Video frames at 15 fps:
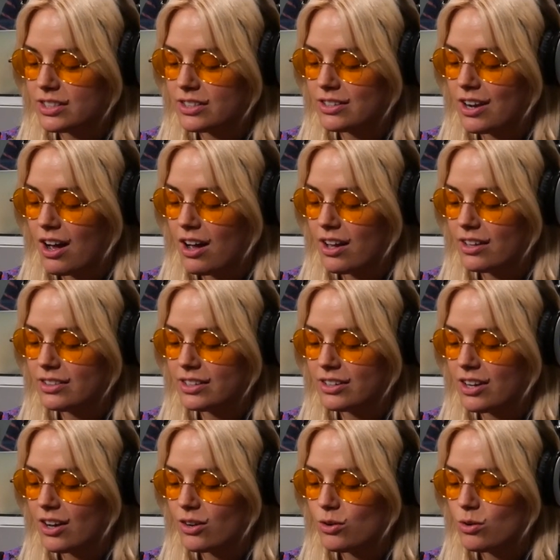Don't they're do not drugs. They're
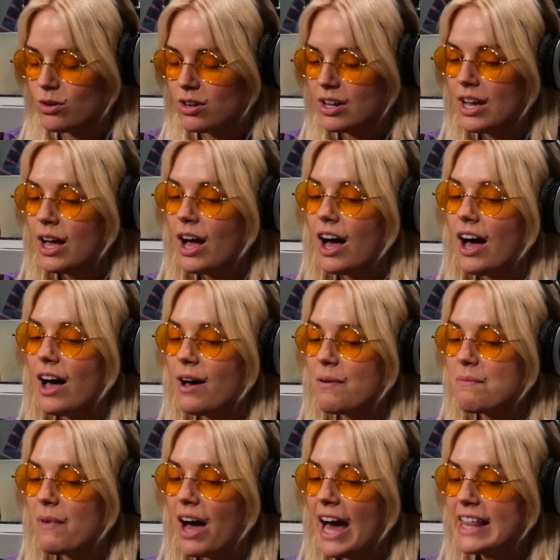not cool.
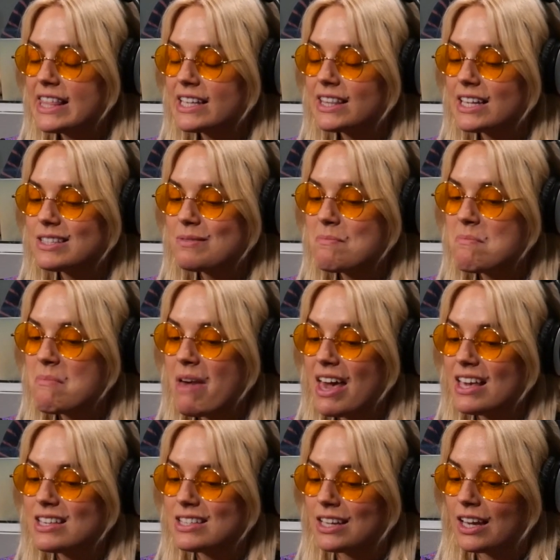Um, I think that's
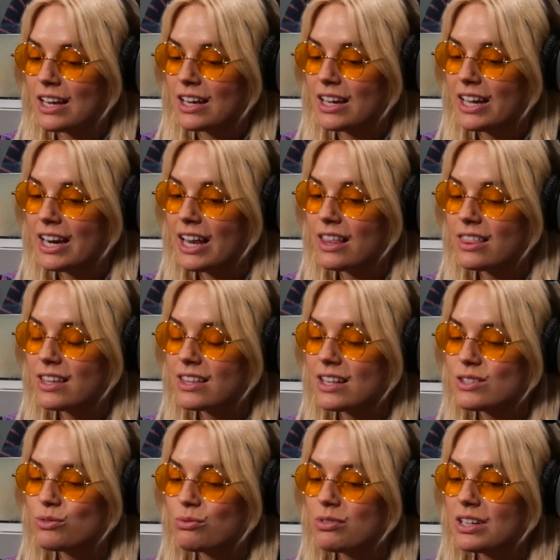amazing, and I think
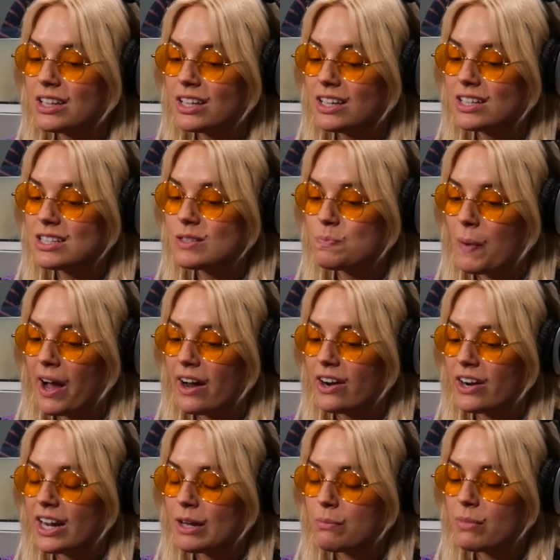that's really
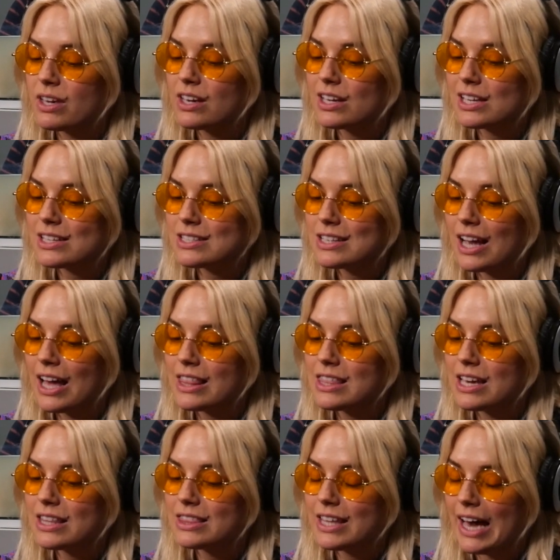inspiring because mm-hmm. I
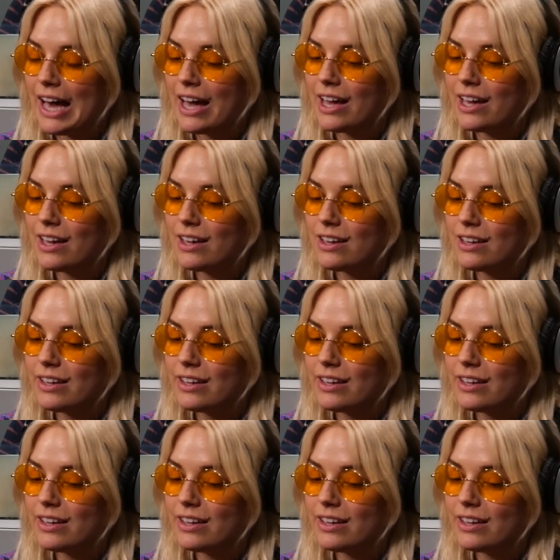think that